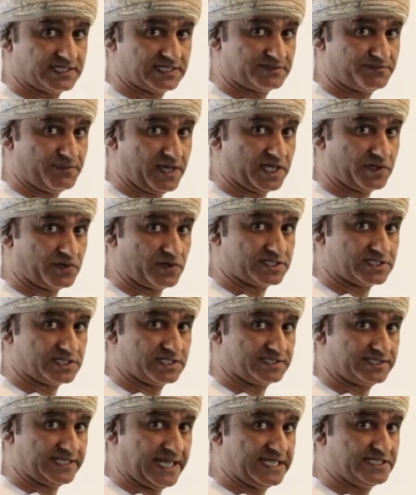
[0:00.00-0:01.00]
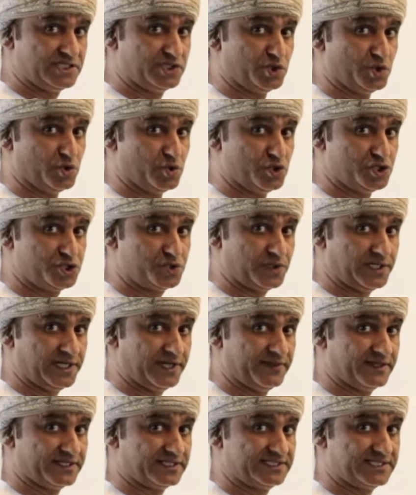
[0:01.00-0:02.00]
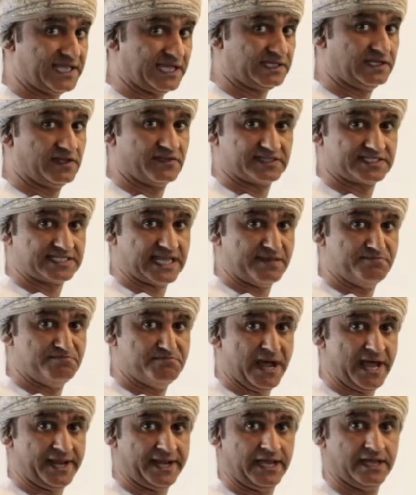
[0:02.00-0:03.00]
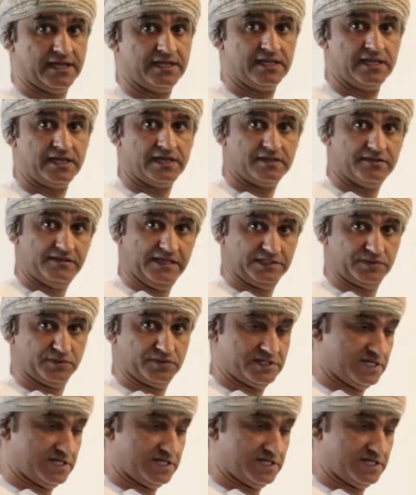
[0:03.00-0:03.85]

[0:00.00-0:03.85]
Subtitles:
this by resonance as usual in exactly the same manner that we